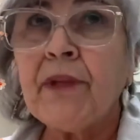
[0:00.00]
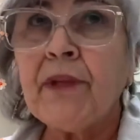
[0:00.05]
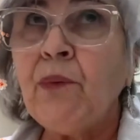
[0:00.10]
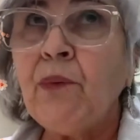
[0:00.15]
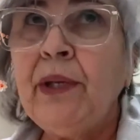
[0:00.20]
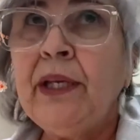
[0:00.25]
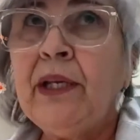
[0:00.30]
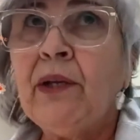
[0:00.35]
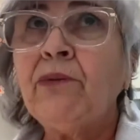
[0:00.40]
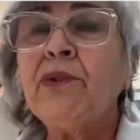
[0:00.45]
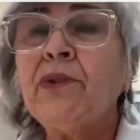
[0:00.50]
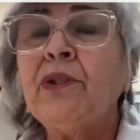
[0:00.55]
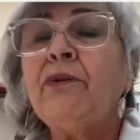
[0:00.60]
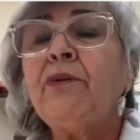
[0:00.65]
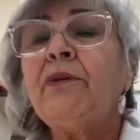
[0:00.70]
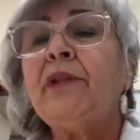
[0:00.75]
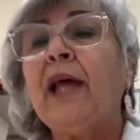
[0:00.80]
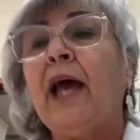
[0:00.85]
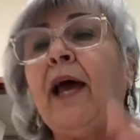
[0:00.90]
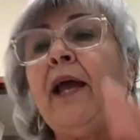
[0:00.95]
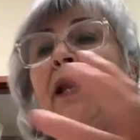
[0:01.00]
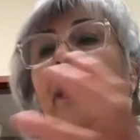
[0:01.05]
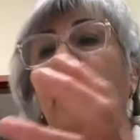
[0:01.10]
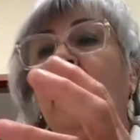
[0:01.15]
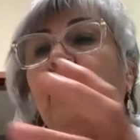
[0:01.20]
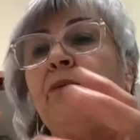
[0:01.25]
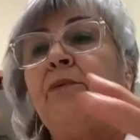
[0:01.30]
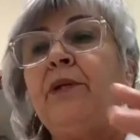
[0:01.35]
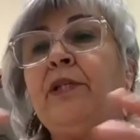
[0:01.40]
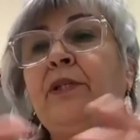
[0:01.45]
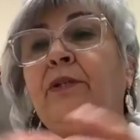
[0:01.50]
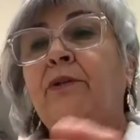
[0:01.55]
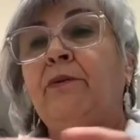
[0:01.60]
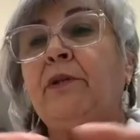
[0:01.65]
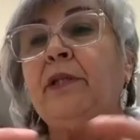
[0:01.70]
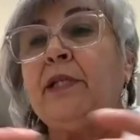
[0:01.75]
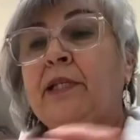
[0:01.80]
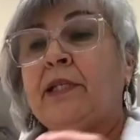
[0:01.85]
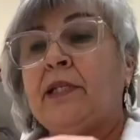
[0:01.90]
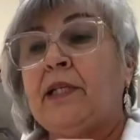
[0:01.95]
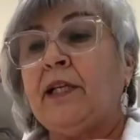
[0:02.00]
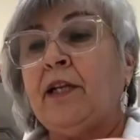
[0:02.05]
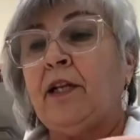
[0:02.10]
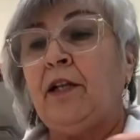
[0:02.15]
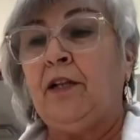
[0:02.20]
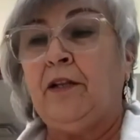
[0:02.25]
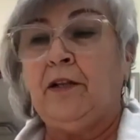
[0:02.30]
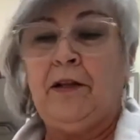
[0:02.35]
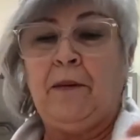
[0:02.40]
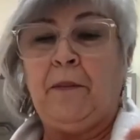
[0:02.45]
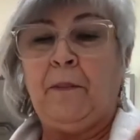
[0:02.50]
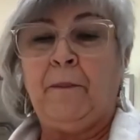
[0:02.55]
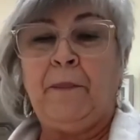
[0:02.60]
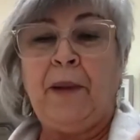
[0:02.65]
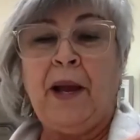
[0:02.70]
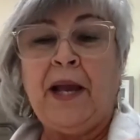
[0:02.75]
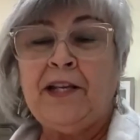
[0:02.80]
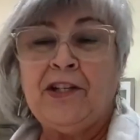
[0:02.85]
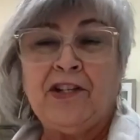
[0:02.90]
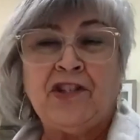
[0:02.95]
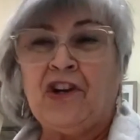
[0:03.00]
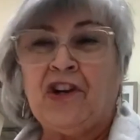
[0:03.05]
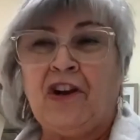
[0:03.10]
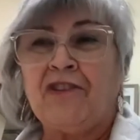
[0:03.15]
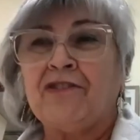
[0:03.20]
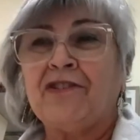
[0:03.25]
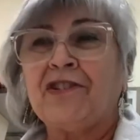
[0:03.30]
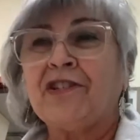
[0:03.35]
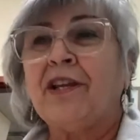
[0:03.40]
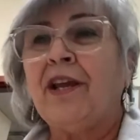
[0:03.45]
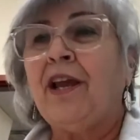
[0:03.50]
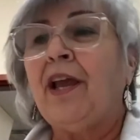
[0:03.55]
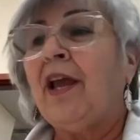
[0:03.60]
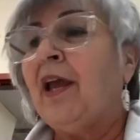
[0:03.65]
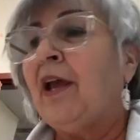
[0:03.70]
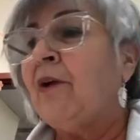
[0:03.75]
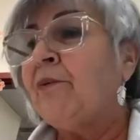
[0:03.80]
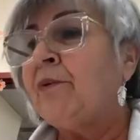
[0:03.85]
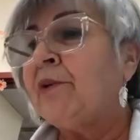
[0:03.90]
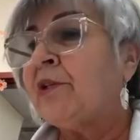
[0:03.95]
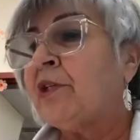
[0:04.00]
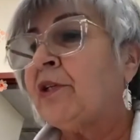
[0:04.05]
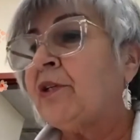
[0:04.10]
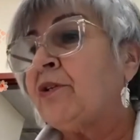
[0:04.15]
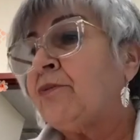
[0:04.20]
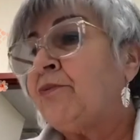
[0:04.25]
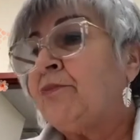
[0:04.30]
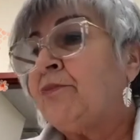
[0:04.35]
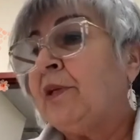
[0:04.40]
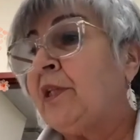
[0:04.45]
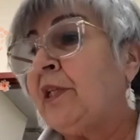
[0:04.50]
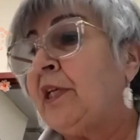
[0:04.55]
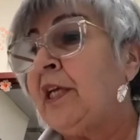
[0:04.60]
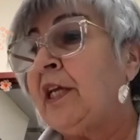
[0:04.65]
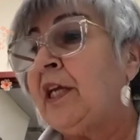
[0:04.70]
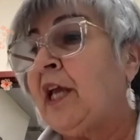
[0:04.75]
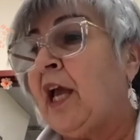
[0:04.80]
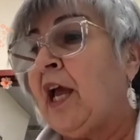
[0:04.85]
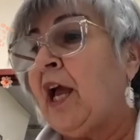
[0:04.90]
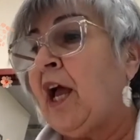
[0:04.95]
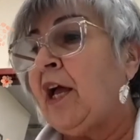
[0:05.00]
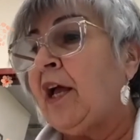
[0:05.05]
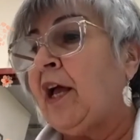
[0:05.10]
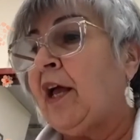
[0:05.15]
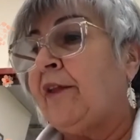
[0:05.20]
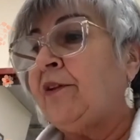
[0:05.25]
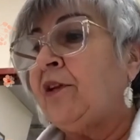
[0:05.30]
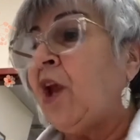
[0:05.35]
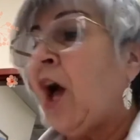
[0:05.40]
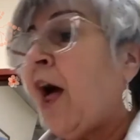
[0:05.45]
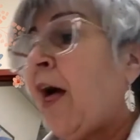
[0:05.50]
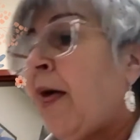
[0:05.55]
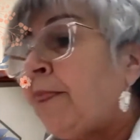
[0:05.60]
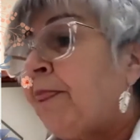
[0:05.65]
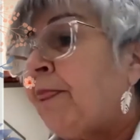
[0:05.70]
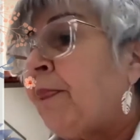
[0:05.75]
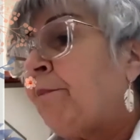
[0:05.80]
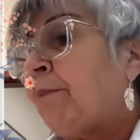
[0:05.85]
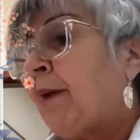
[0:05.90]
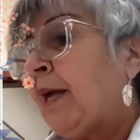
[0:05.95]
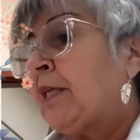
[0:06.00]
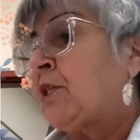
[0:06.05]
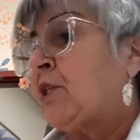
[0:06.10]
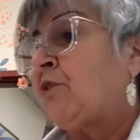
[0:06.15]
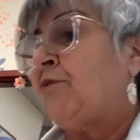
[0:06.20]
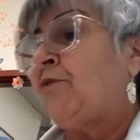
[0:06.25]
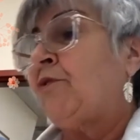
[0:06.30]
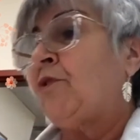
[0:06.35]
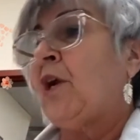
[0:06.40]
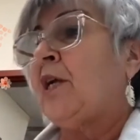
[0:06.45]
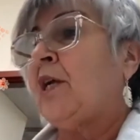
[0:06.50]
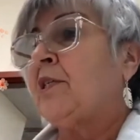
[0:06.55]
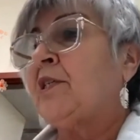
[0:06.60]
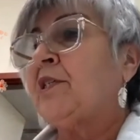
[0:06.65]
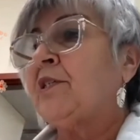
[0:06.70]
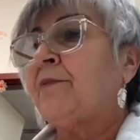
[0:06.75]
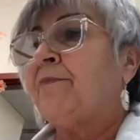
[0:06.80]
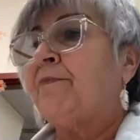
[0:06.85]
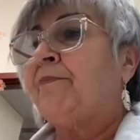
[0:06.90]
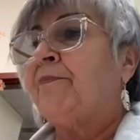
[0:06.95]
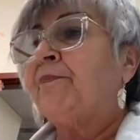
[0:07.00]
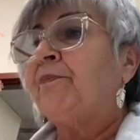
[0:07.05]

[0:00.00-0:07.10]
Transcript: We don't do that. We do these little pint jars, which is really not the best for us.